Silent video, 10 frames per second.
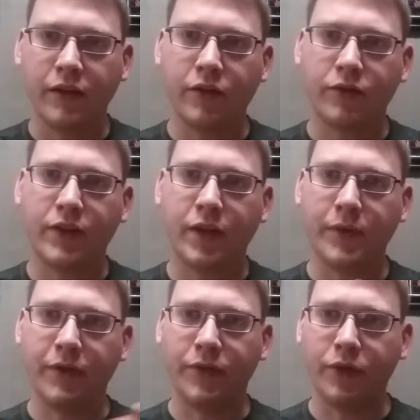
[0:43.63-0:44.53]
You know,
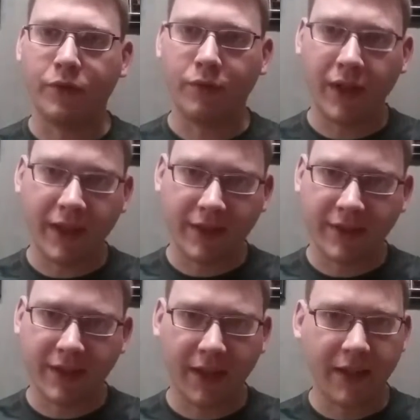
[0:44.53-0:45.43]
tell me if you like
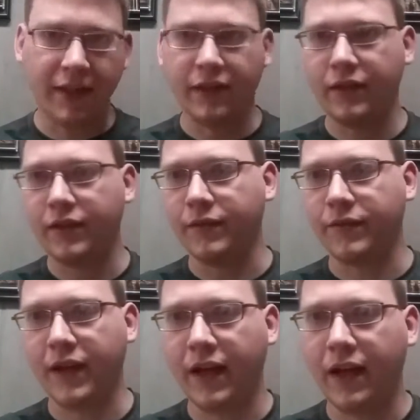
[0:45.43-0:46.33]
this idea.
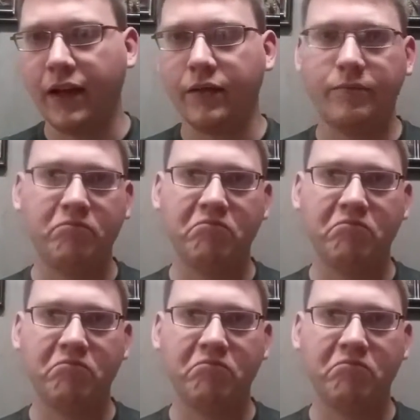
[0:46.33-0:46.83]
If not,